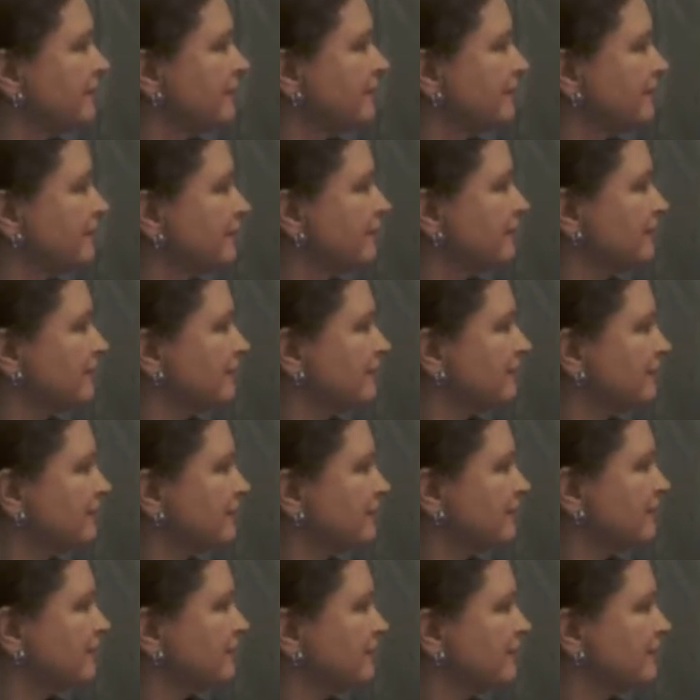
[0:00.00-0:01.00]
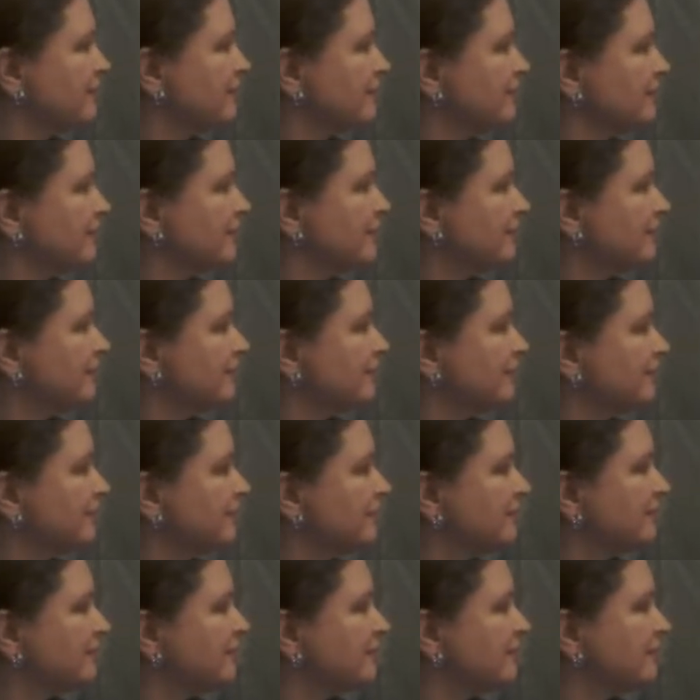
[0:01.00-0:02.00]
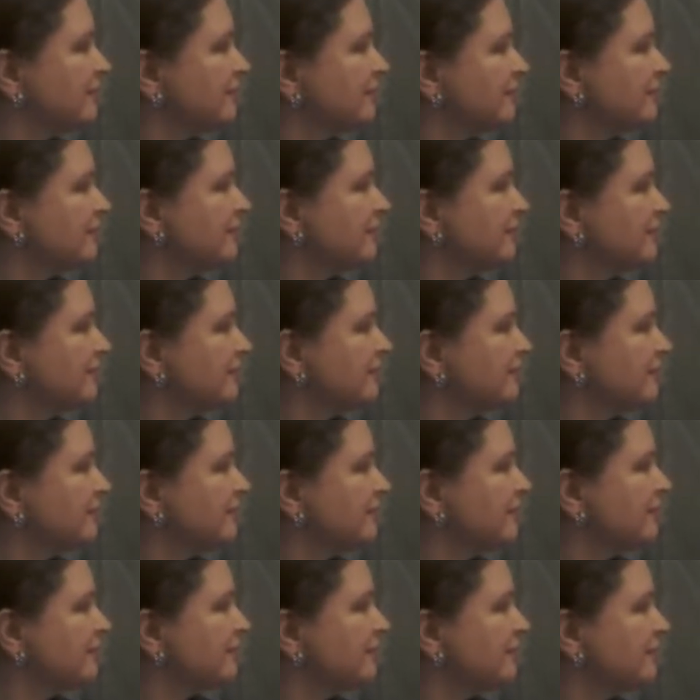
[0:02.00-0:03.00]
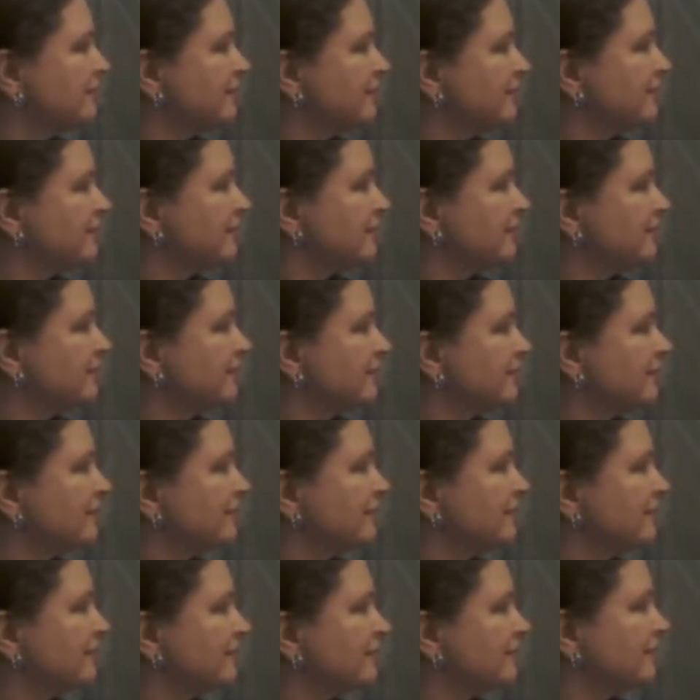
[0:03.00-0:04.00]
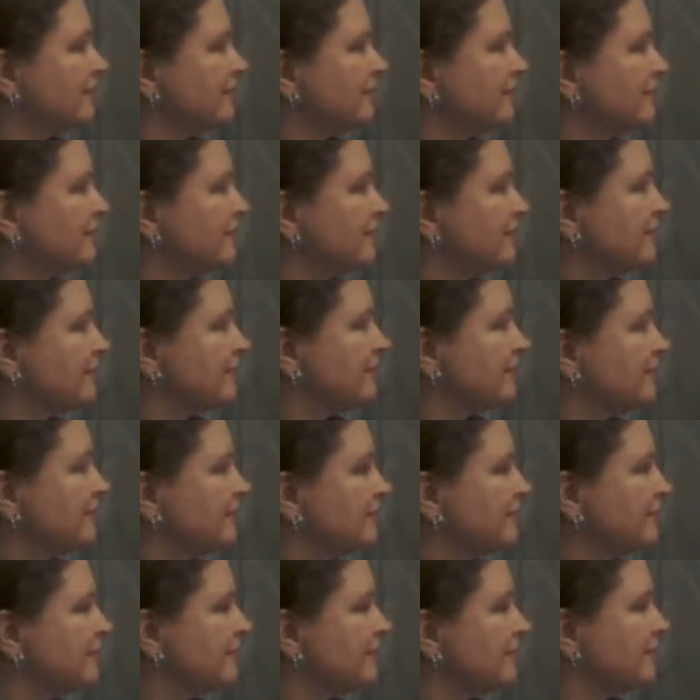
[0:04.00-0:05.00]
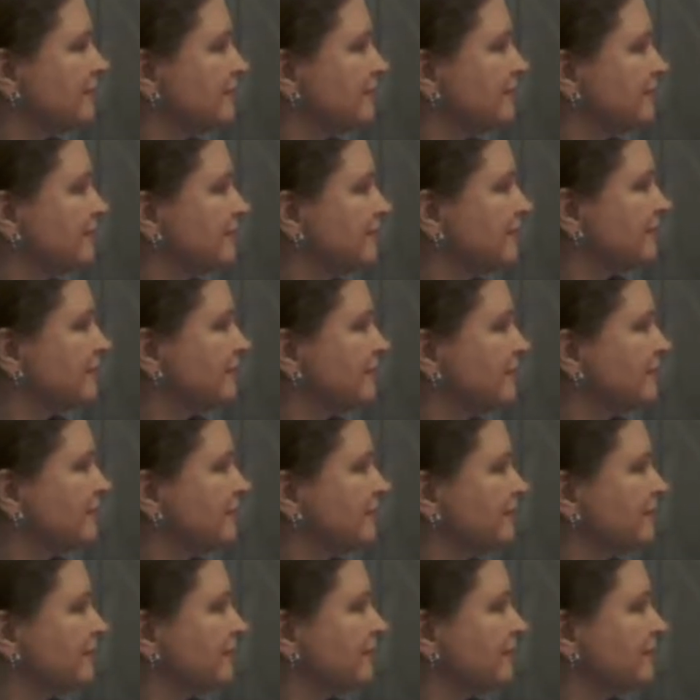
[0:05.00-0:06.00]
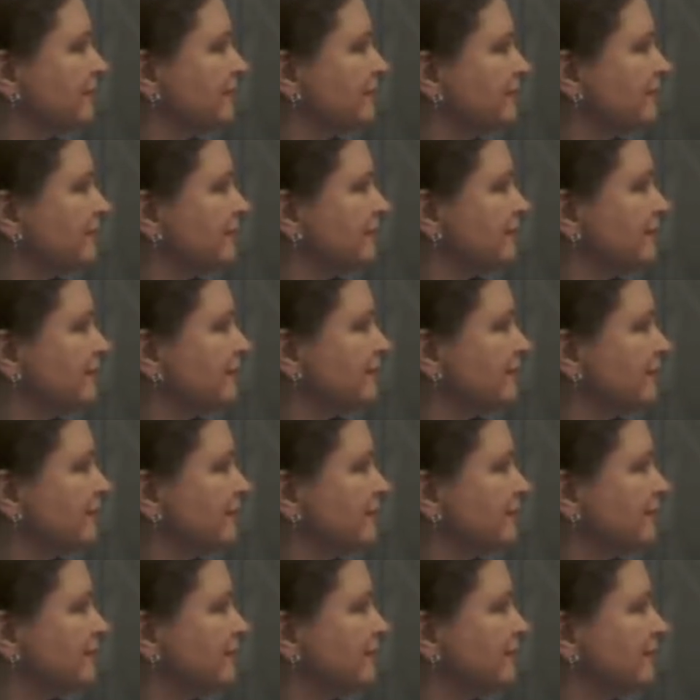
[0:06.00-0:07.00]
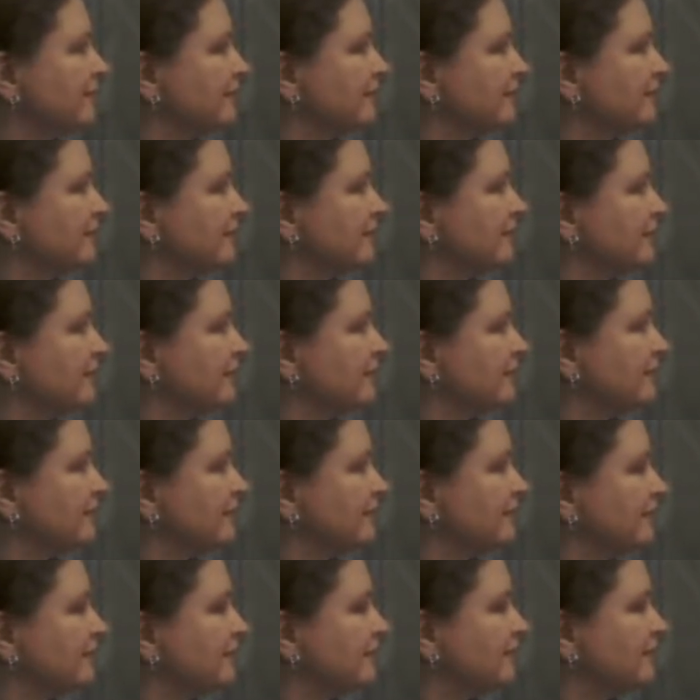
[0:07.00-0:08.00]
(not speaking)